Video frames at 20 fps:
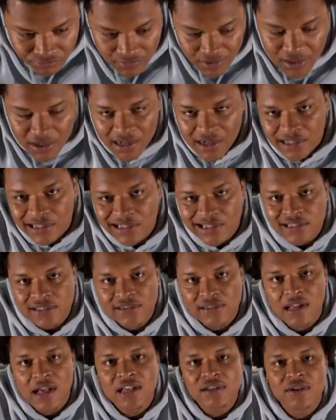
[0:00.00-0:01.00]
I got the yeast
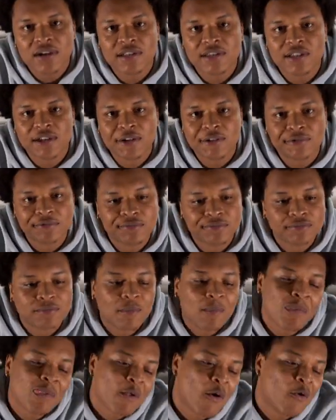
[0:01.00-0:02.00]
slides right there,
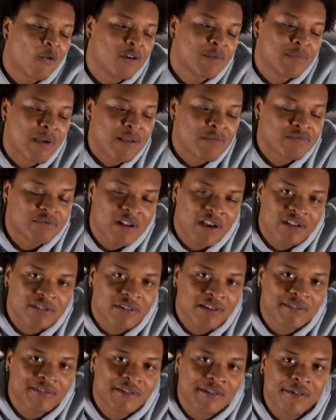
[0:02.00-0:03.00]
or the babe slides
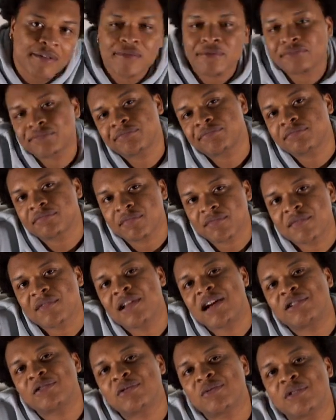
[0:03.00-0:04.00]
right there.
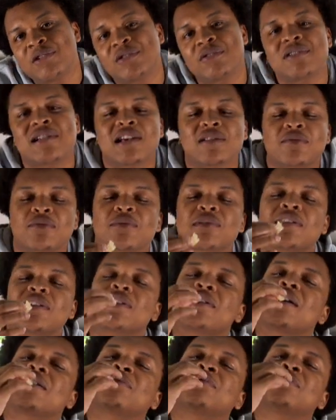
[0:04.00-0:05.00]
That's what we doing. That's what we
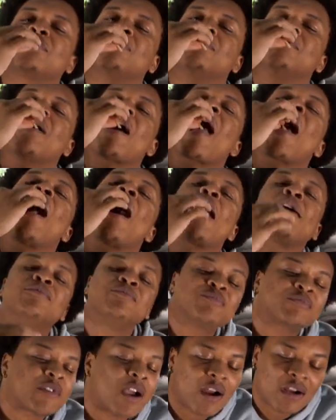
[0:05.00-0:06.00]
did. That's what we doing.
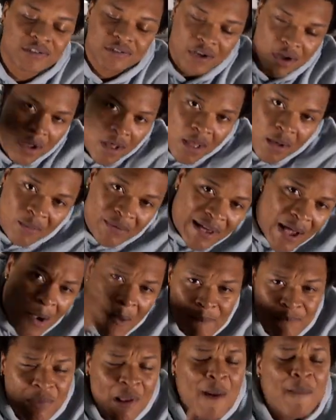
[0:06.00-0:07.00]
All right, y'all. We
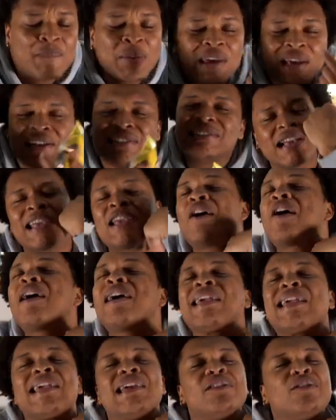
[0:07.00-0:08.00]
out. Peace. Y'all
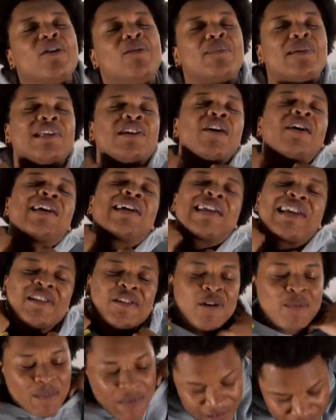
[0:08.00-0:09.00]
ain't getting no money. Y'all ain't
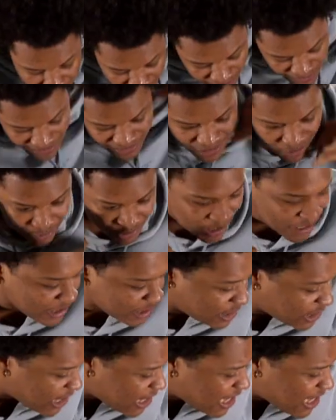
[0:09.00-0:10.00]
getting no cheddar
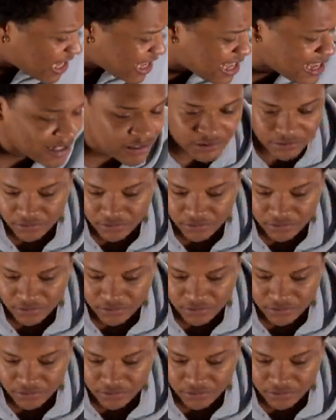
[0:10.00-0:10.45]
cheese.